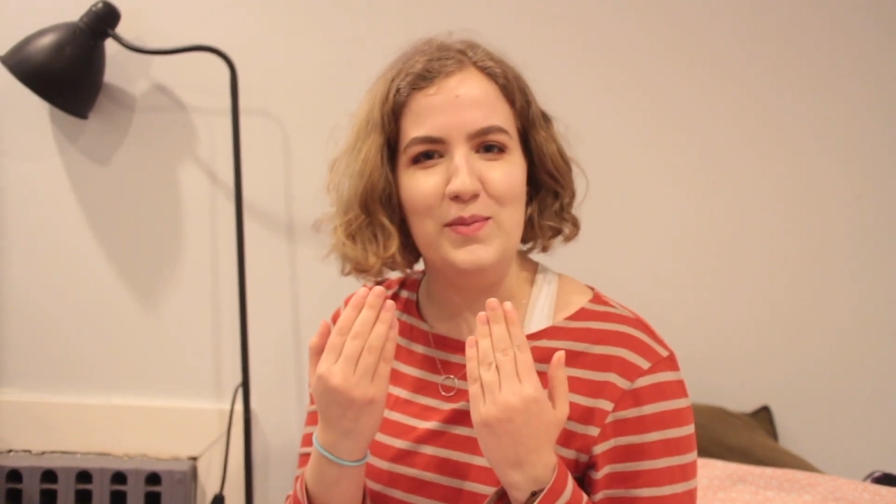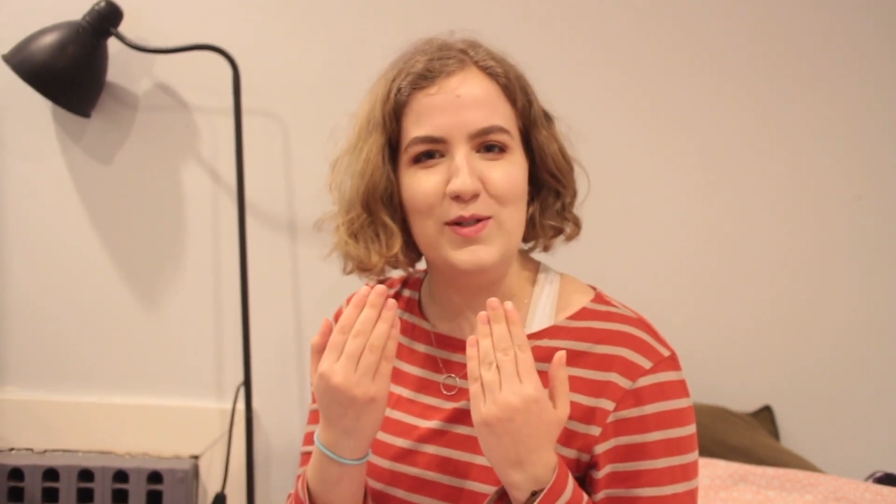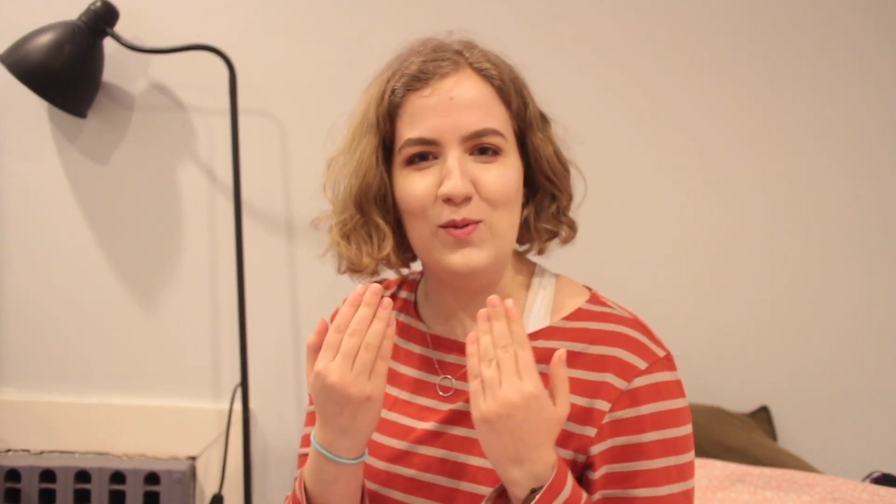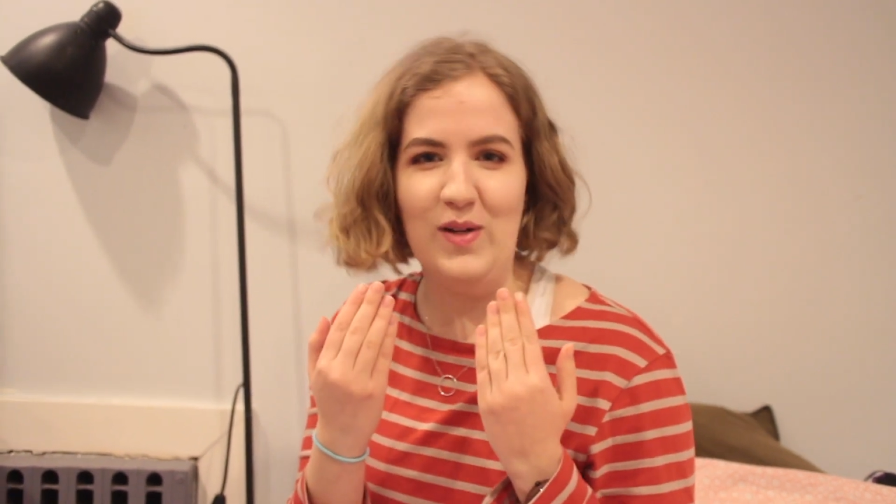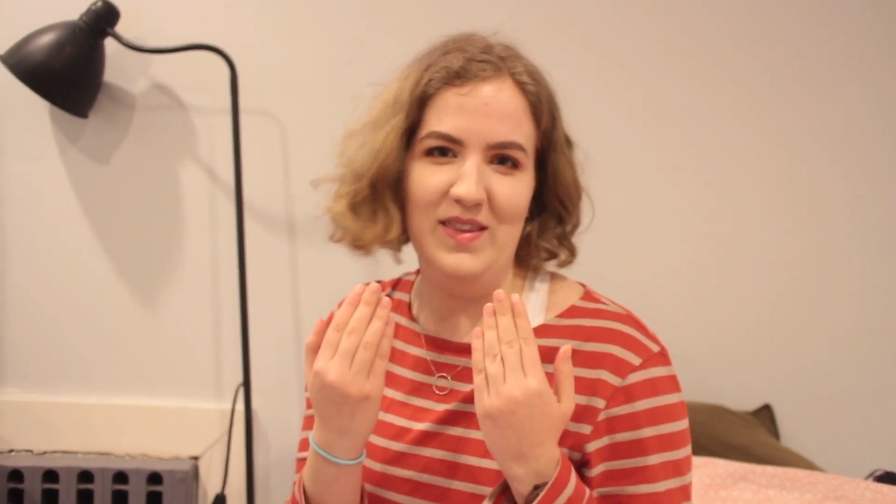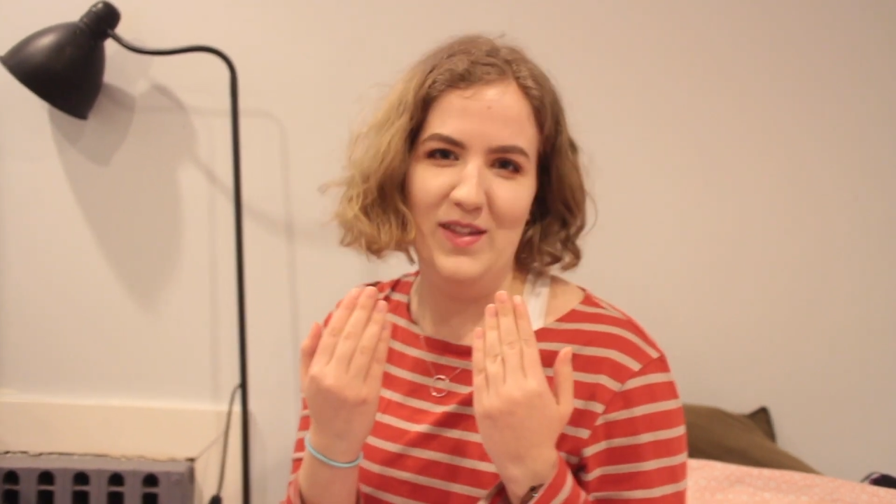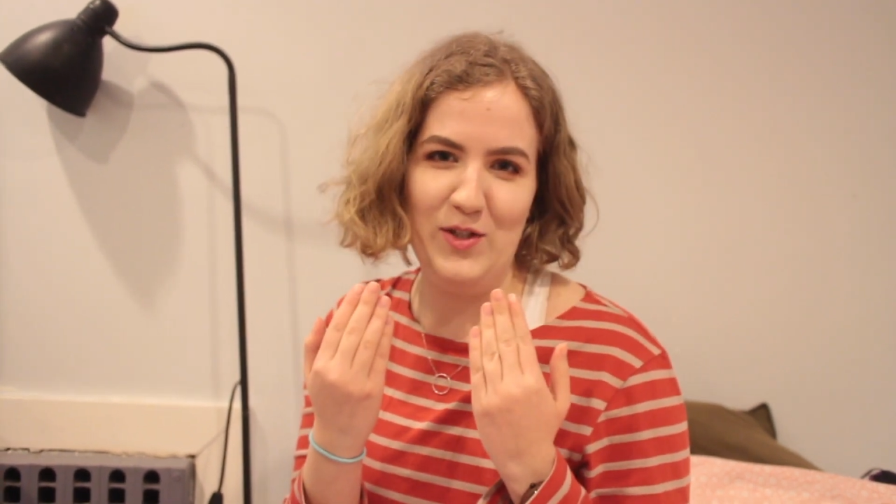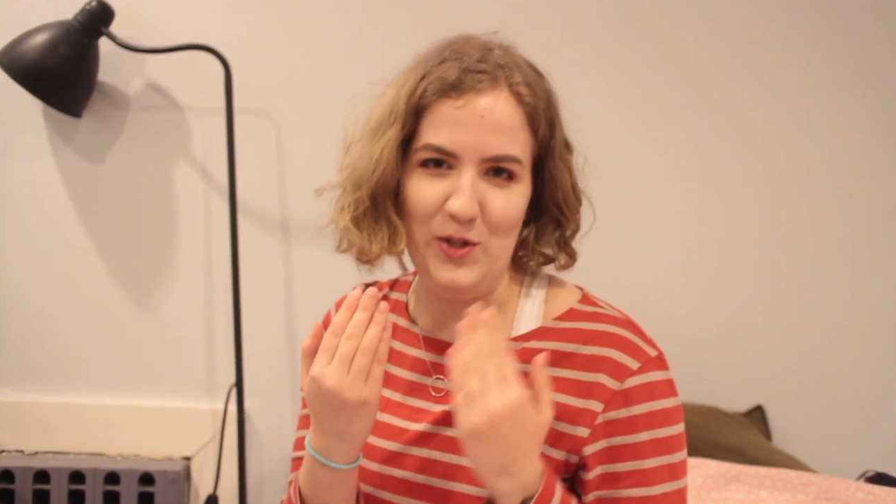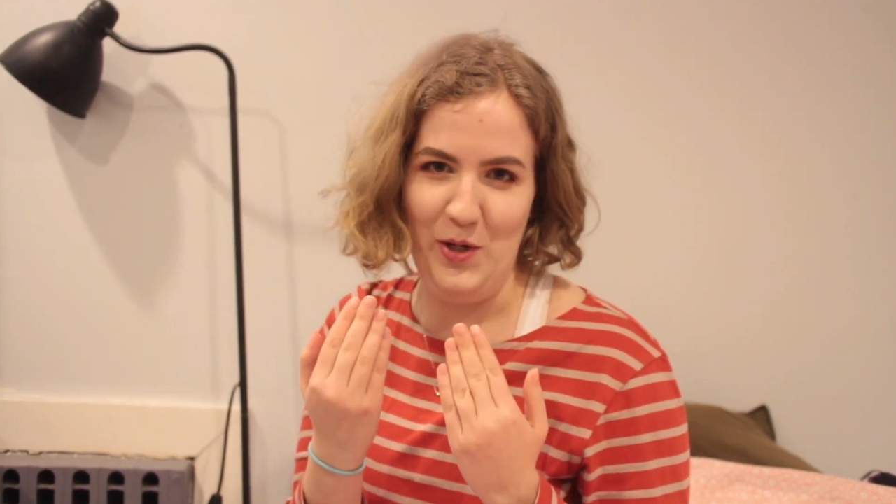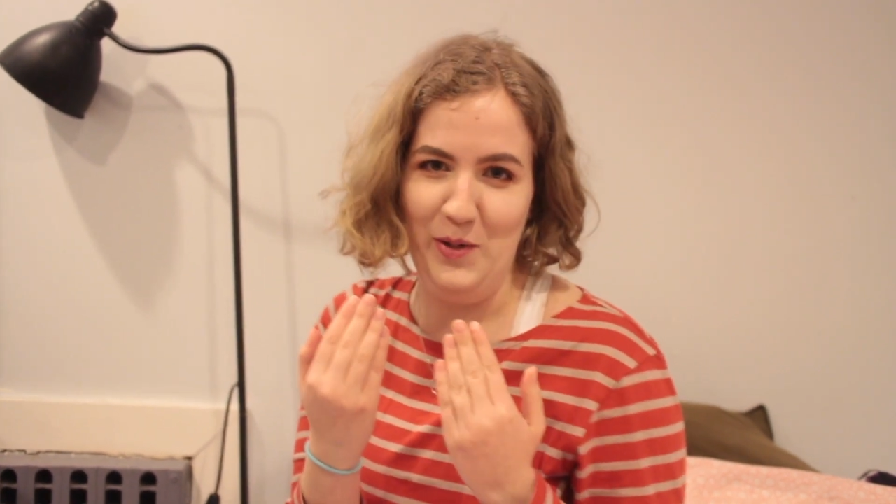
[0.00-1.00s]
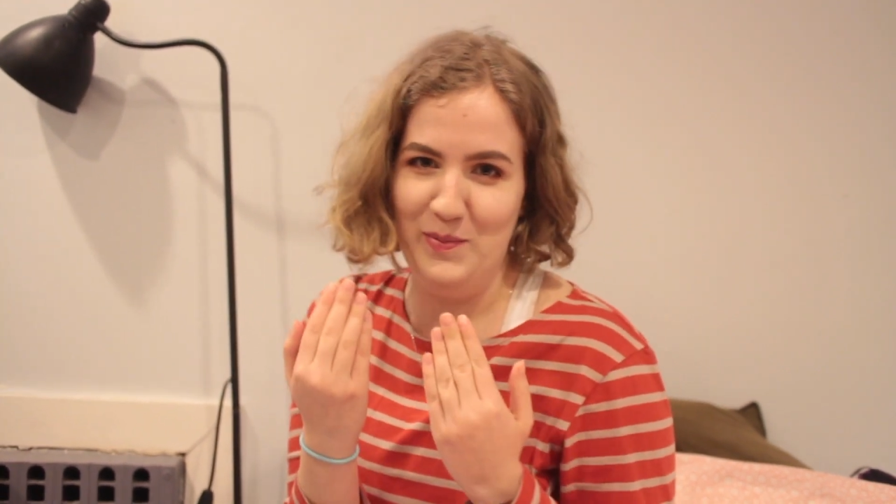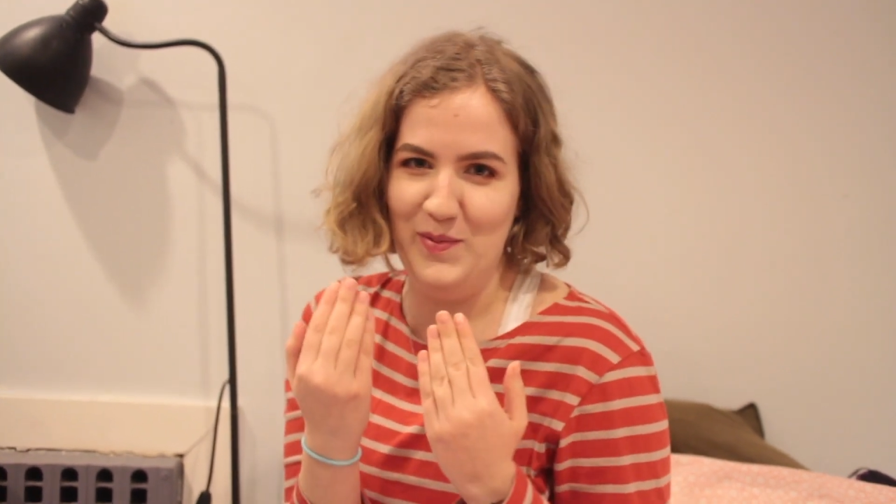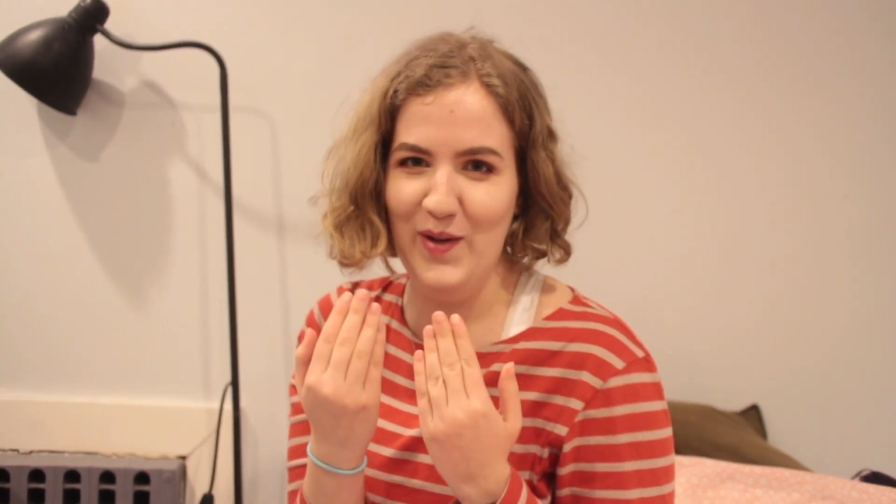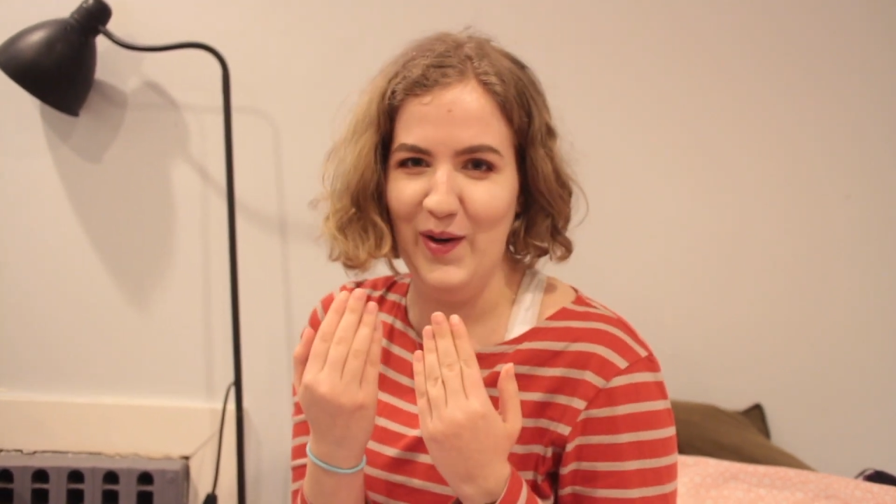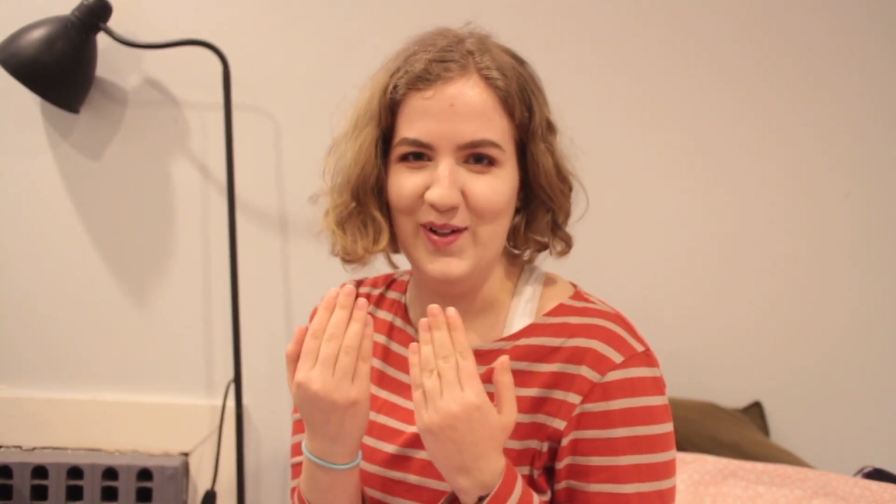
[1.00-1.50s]
between the
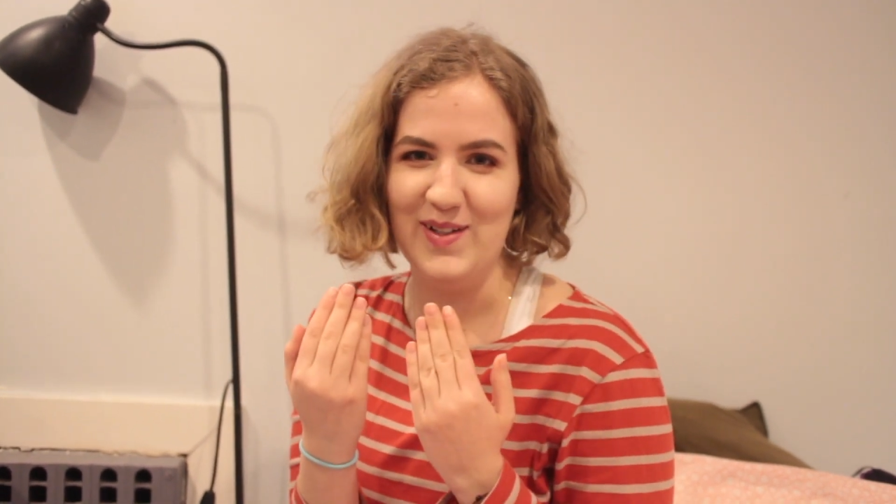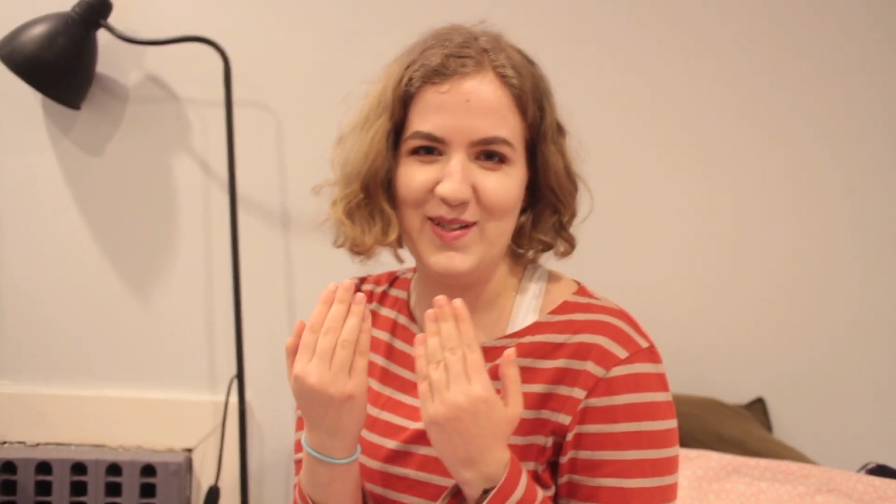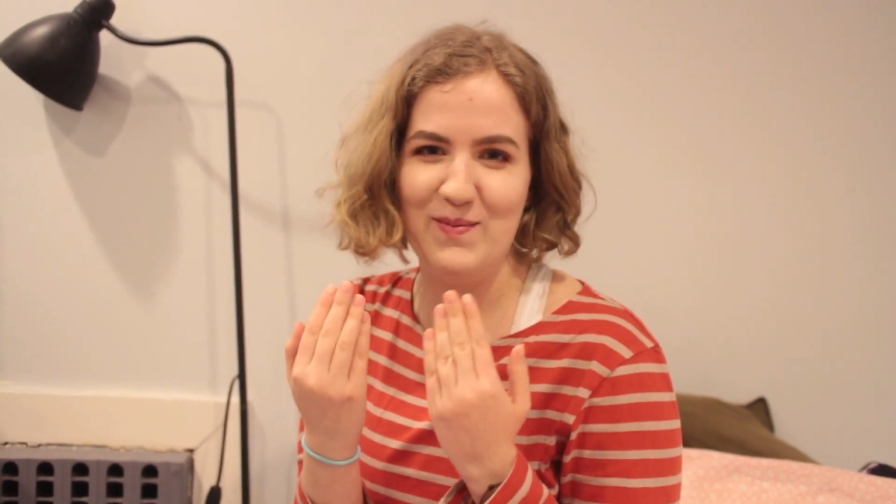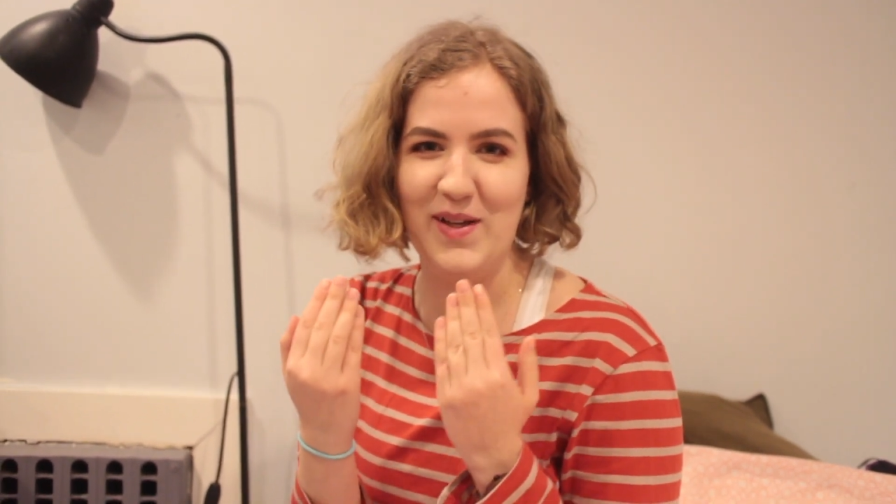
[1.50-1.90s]
tube doors